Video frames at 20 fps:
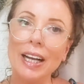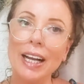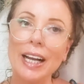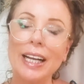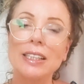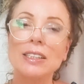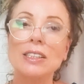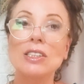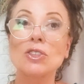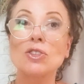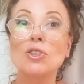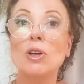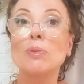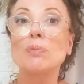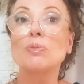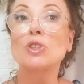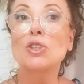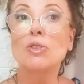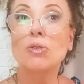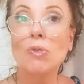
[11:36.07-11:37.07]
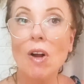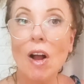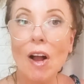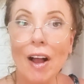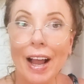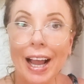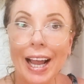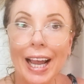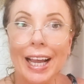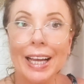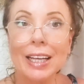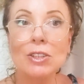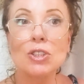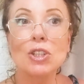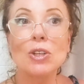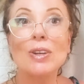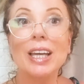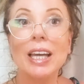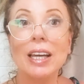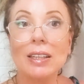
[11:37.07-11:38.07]
and stop trying
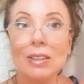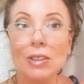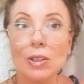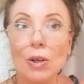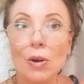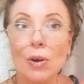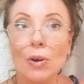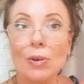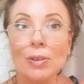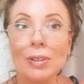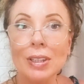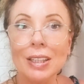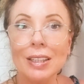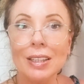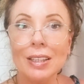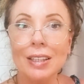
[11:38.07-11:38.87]
to get along,